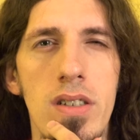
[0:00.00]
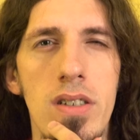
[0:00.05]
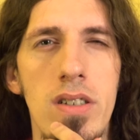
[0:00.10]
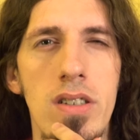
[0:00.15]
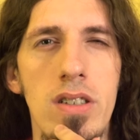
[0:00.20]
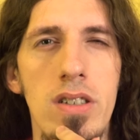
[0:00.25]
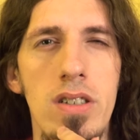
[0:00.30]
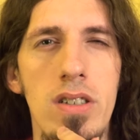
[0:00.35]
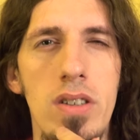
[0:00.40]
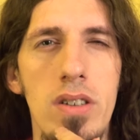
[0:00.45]

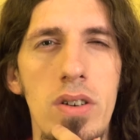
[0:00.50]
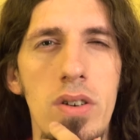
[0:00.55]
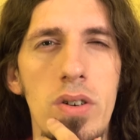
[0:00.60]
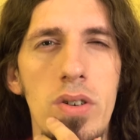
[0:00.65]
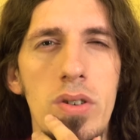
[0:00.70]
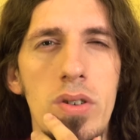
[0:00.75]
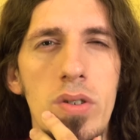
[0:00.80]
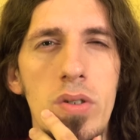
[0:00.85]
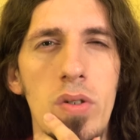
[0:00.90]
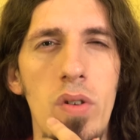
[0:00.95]

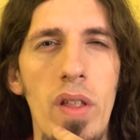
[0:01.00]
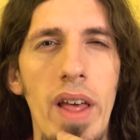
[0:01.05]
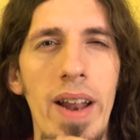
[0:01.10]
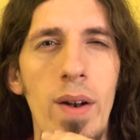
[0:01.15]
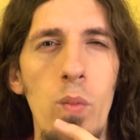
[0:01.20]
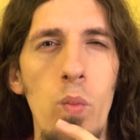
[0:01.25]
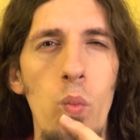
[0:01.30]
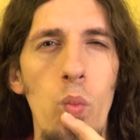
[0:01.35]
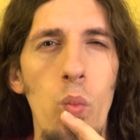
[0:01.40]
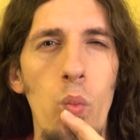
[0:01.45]
So
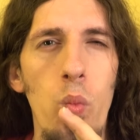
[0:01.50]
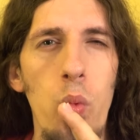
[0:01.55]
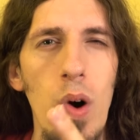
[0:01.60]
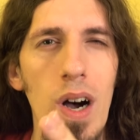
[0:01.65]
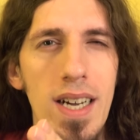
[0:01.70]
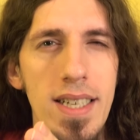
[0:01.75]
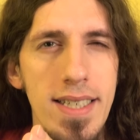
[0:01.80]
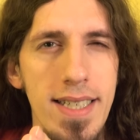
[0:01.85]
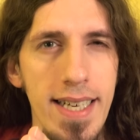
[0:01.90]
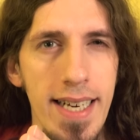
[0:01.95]
that
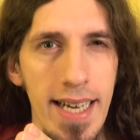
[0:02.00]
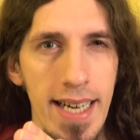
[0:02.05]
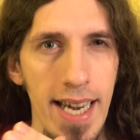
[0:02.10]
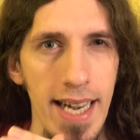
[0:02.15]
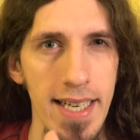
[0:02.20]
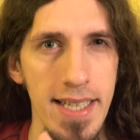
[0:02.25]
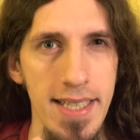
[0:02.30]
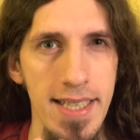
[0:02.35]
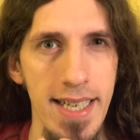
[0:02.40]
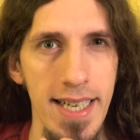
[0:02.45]
was
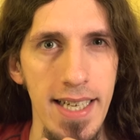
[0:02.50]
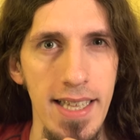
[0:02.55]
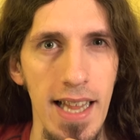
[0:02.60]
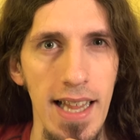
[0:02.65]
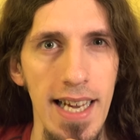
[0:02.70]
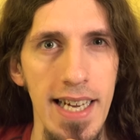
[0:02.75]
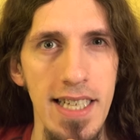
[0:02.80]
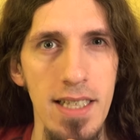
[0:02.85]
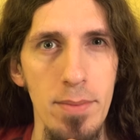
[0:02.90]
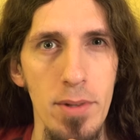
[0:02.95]
Kincaid's dick in the
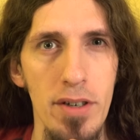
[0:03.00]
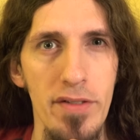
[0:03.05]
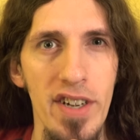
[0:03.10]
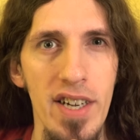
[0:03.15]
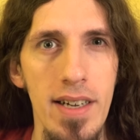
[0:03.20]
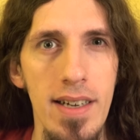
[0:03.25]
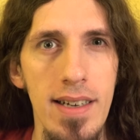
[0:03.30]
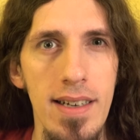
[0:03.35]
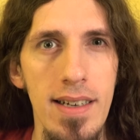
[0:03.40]
last movie.